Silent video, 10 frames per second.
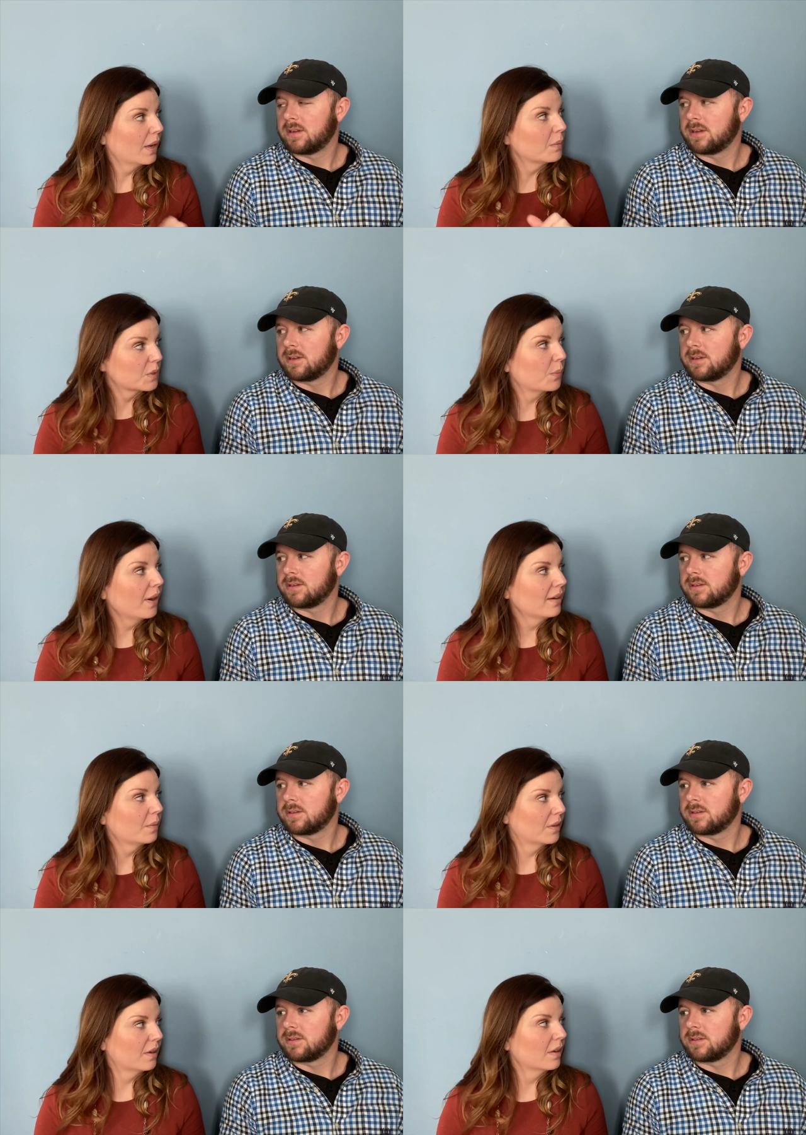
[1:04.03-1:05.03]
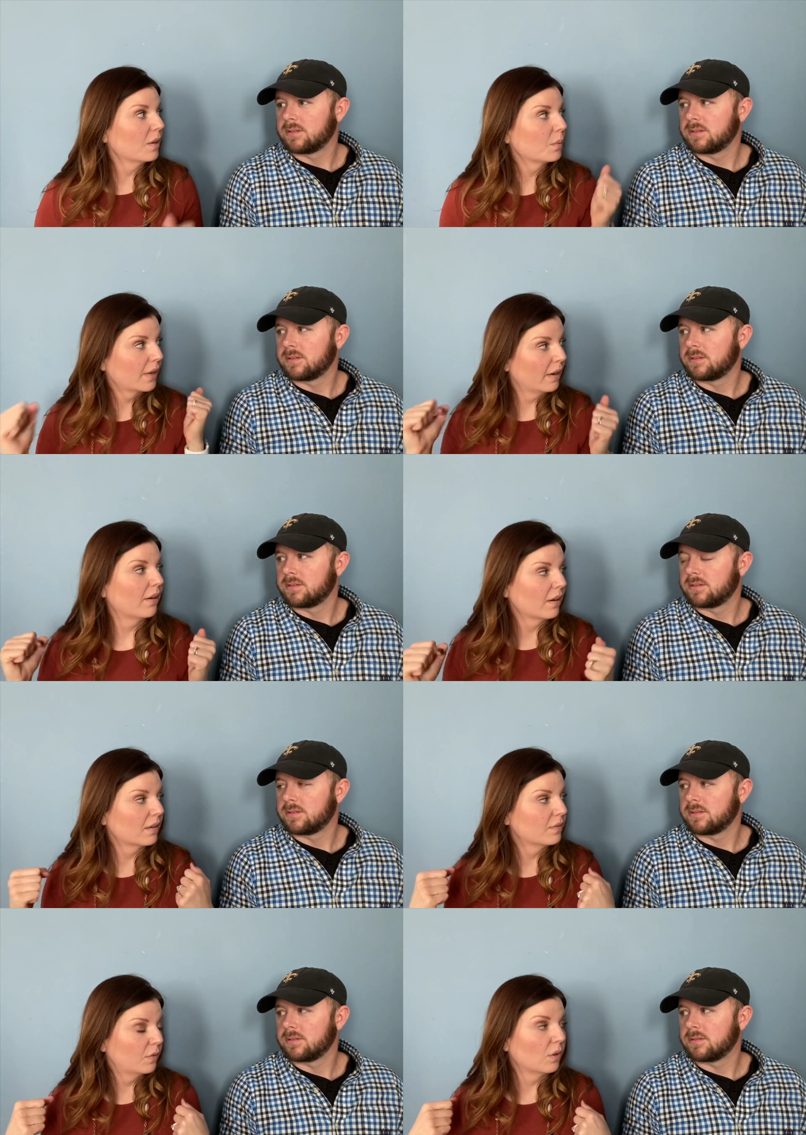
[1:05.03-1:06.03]
Speaker 1: was pregnant with her, you were carrying
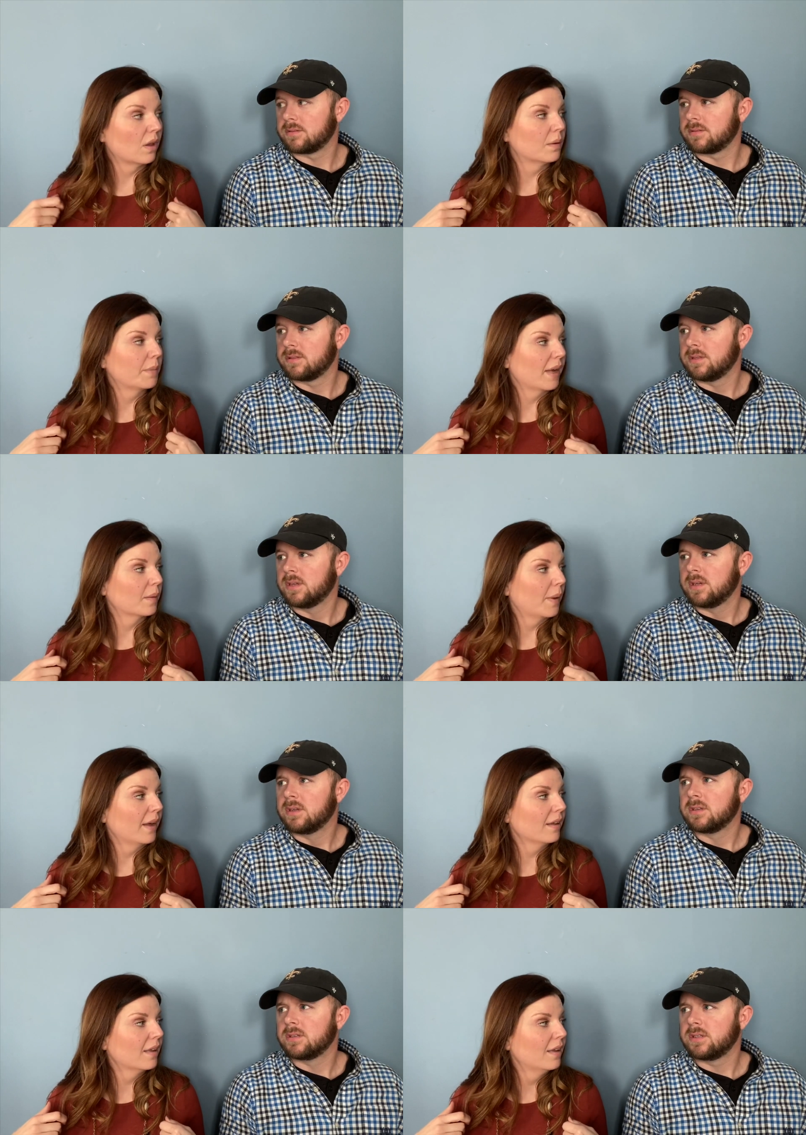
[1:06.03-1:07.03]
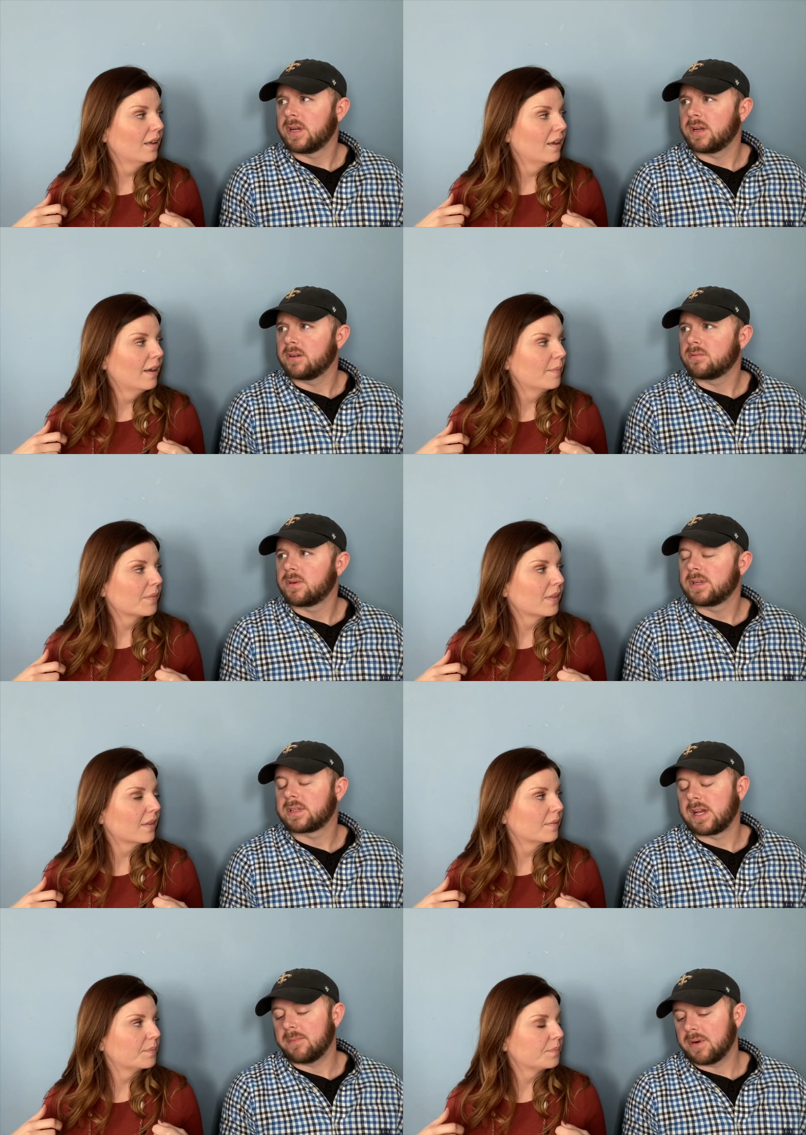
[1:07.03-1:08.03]
on a full on backpack. Yeah.
Speaker 2: Well, at the
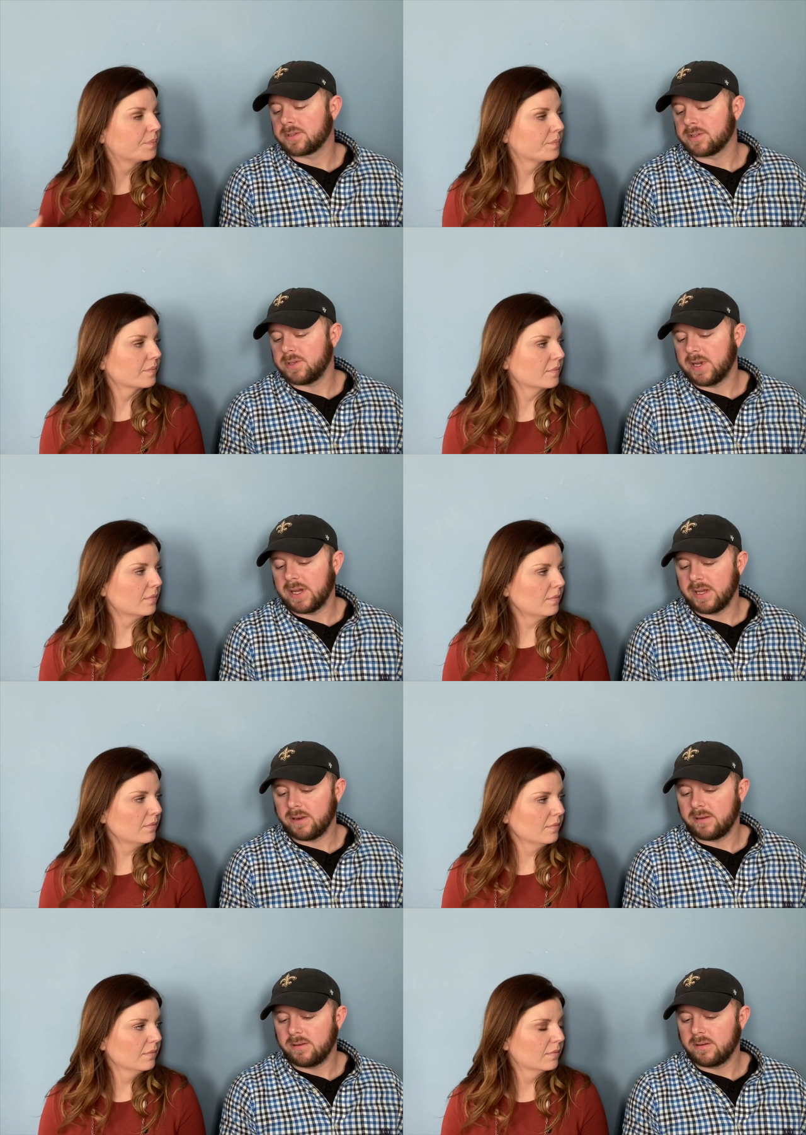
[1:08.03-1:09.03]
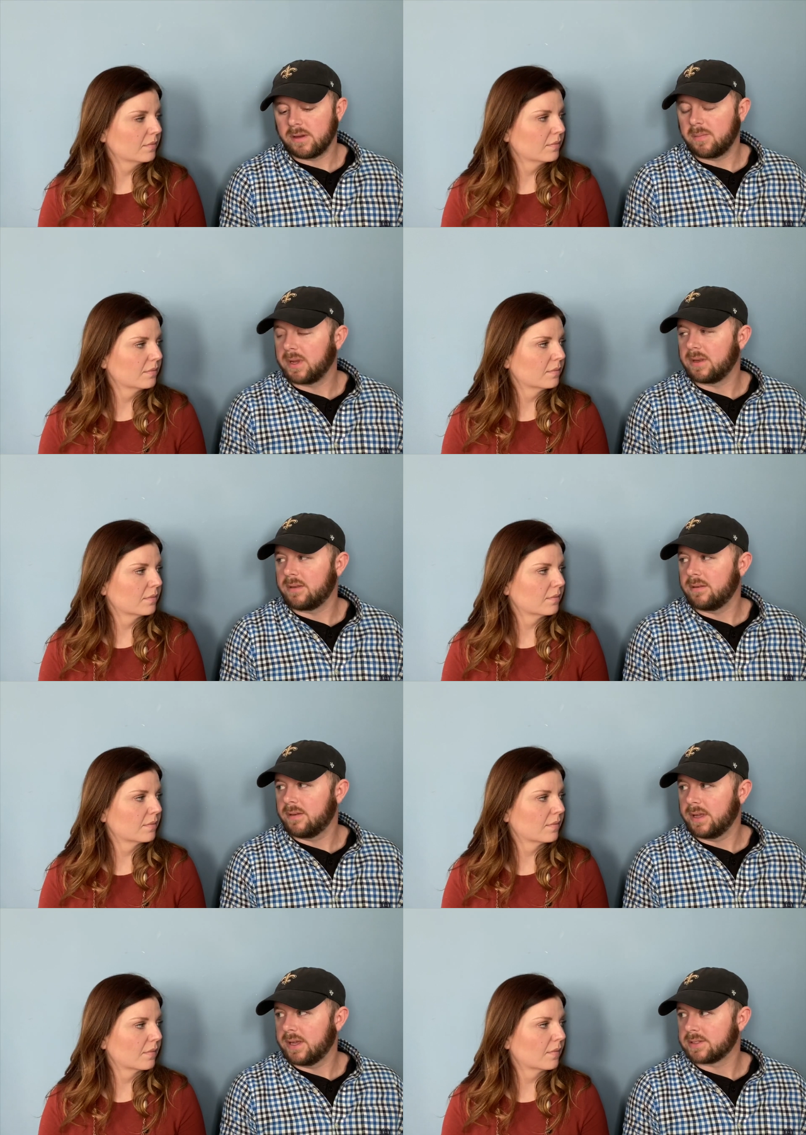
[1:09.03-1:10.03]
time, also, you had a big
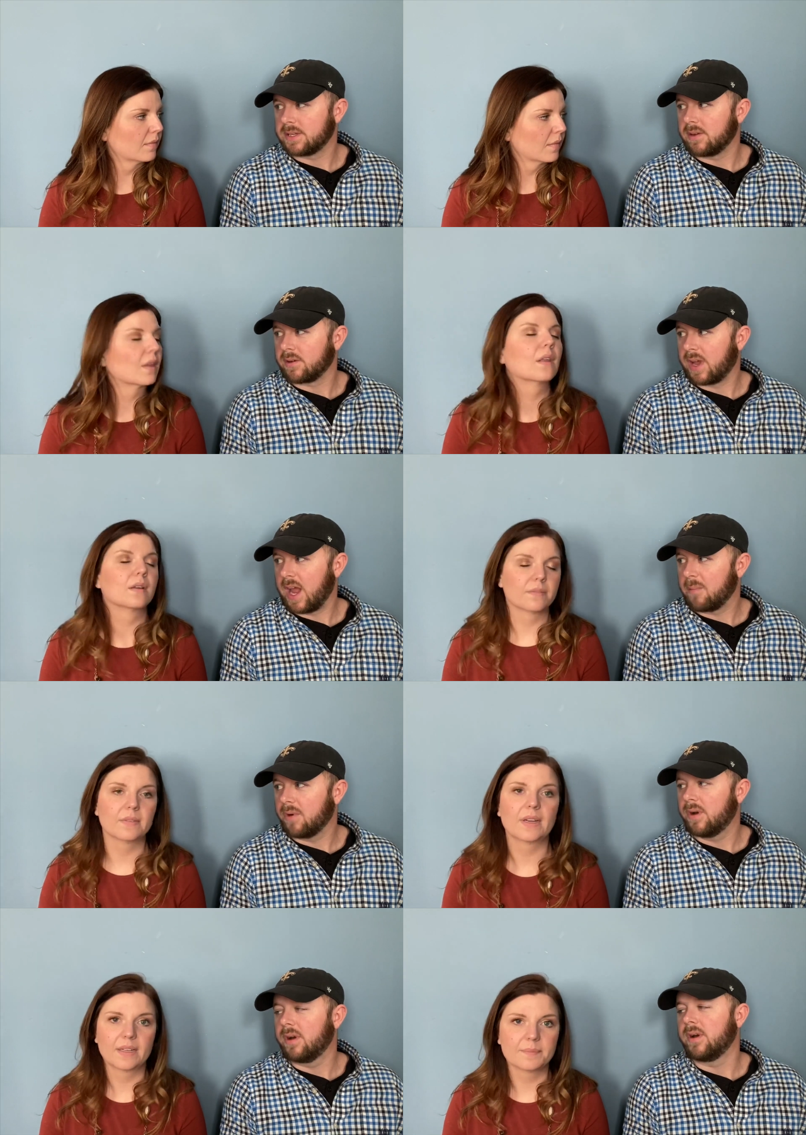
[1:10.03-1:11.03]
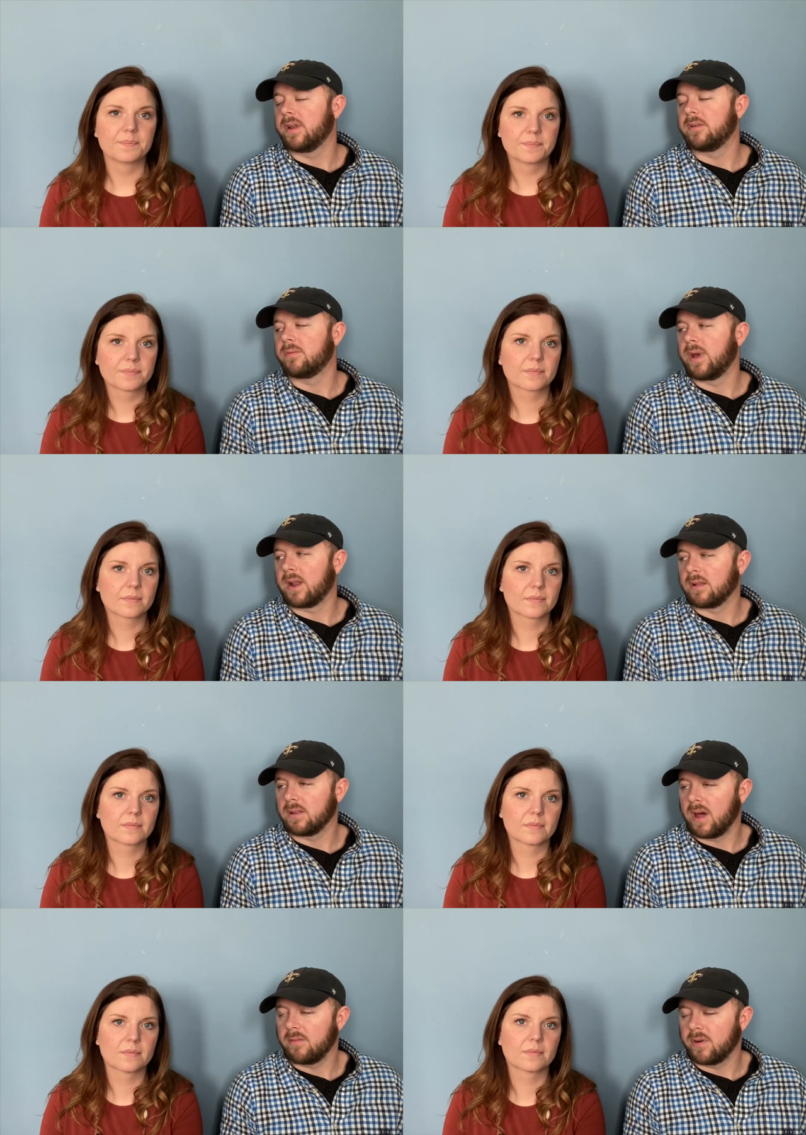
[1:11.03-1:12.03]
DSLR camera, right. and we had a
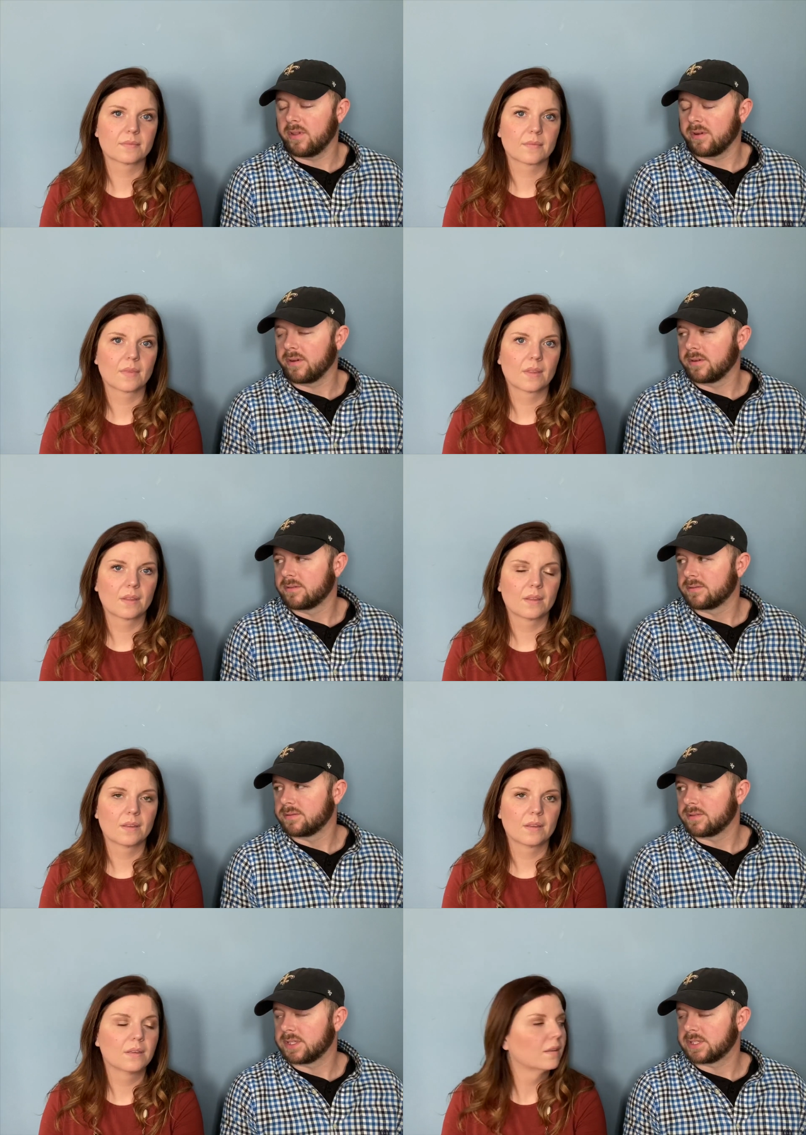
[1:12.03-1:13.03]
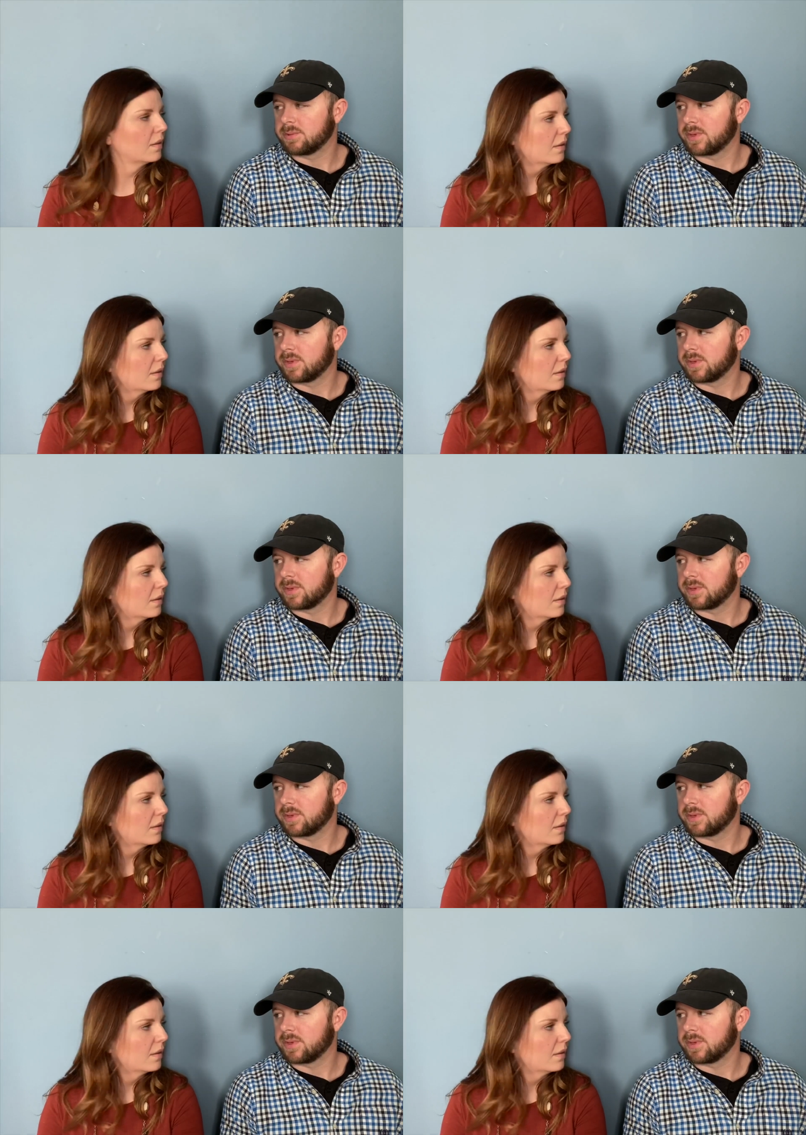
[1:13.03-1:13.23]
lot of other things that we were